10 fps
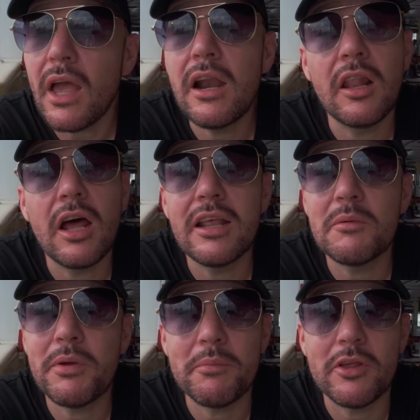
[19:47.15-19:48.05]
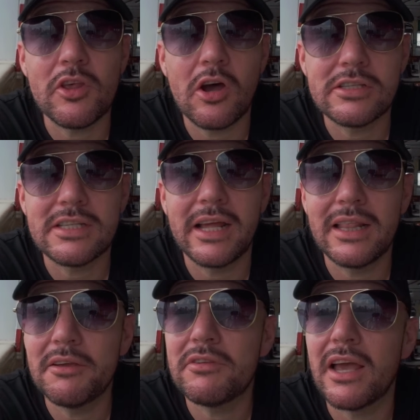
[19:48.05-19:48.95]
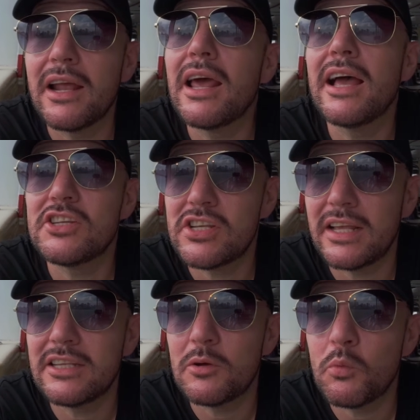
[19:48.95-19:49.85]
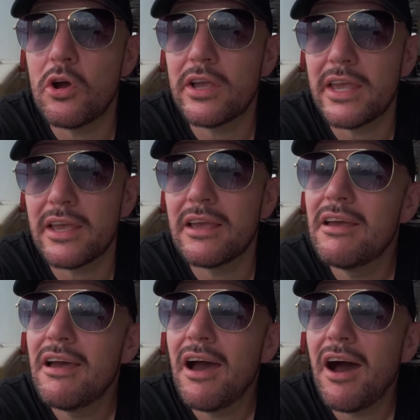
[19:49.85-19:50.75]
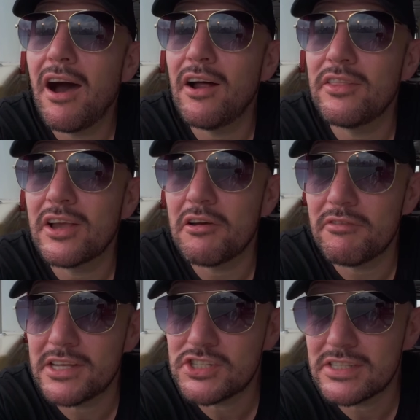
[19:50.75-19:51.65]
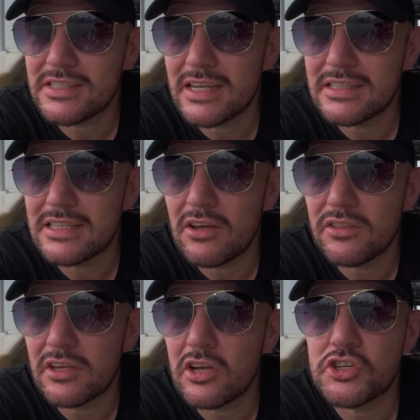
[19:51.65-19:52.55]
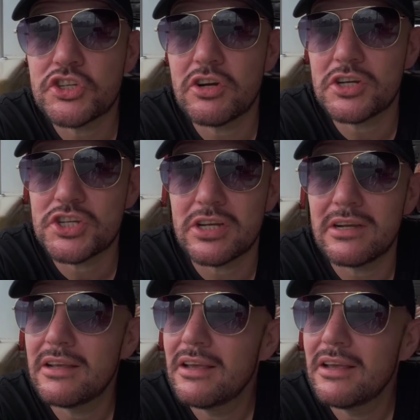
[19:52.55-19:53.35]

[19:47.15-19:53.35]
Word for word: And a lot of the people in the hostel I lived at actually ended up working on the convention center, on the construction.